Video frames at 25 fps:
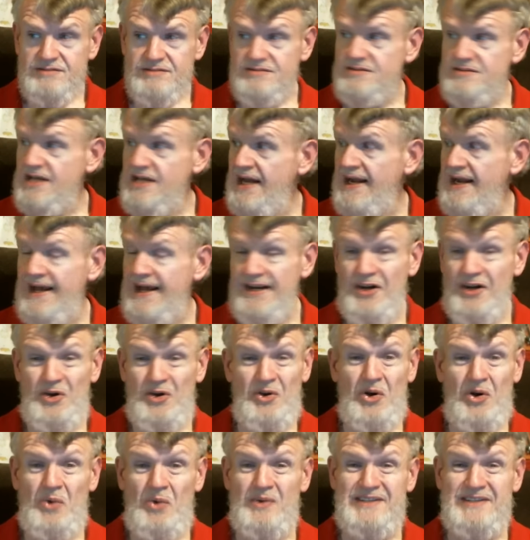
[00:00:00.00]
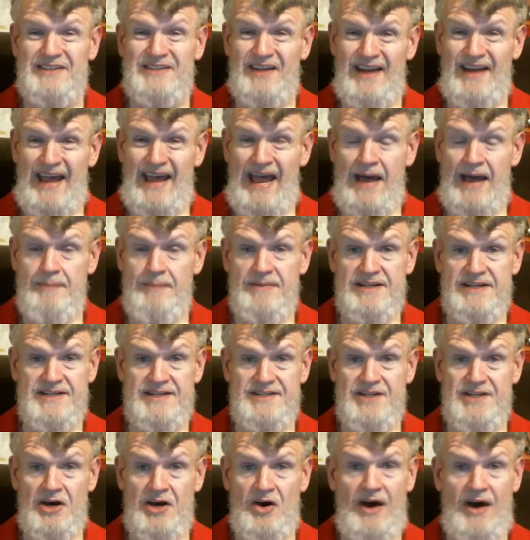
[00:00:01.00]
And I don't know what's going to happen.
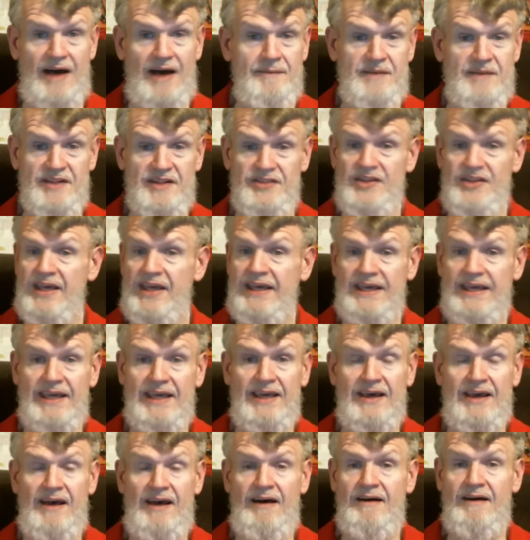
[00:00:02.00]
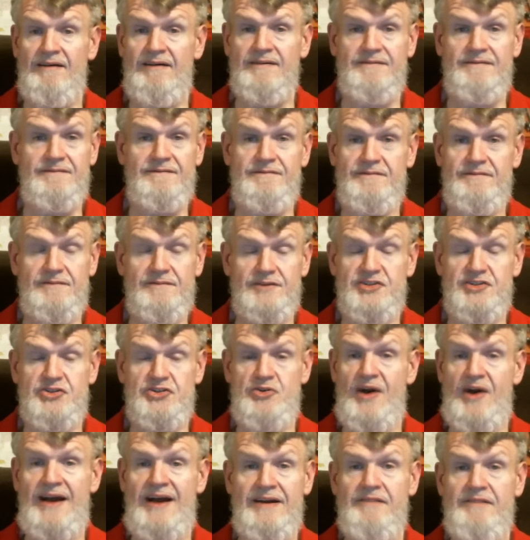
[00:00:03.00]
So I've been thinking of
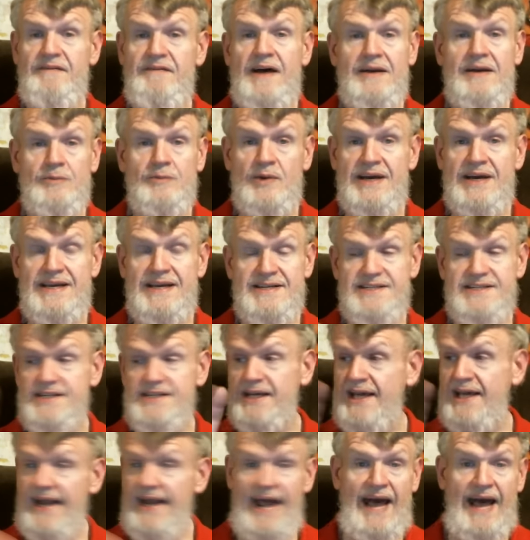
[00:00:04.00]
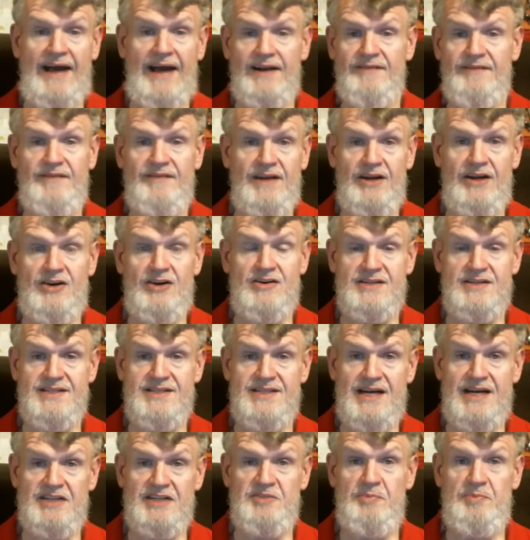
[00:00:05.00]
trying to find ways to get out of here and
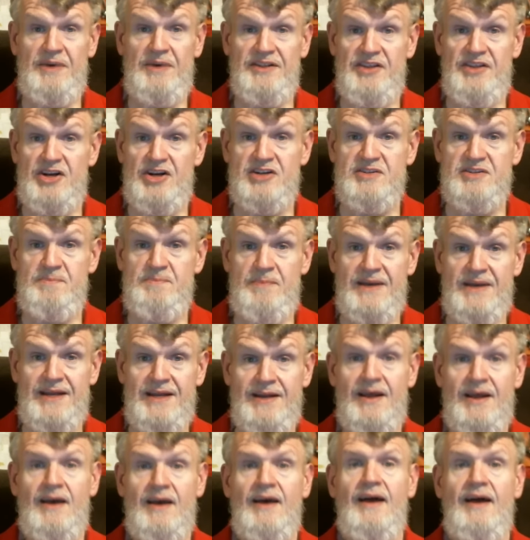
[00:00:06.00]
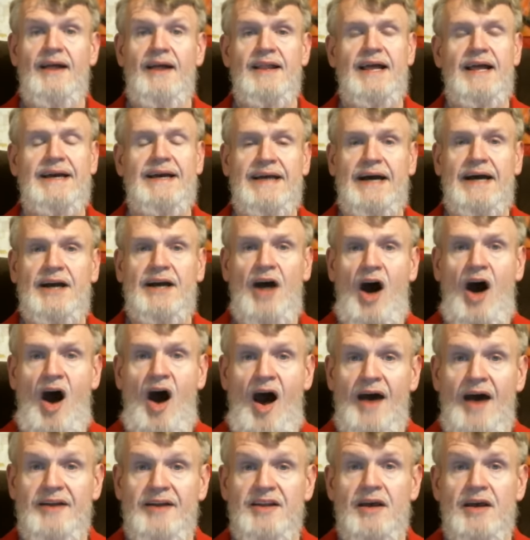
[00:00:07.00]
such, but there's been like a
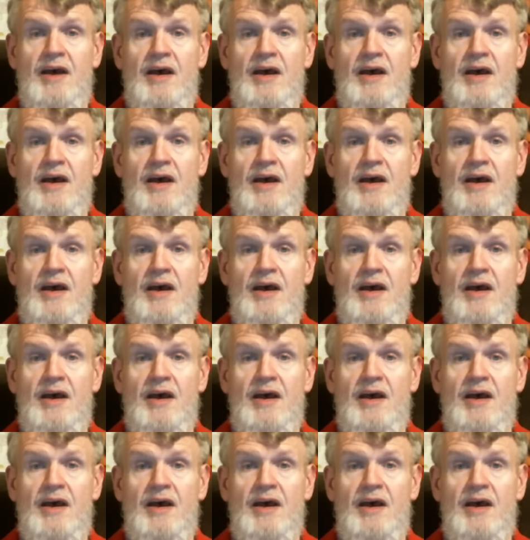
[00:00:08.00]
cot.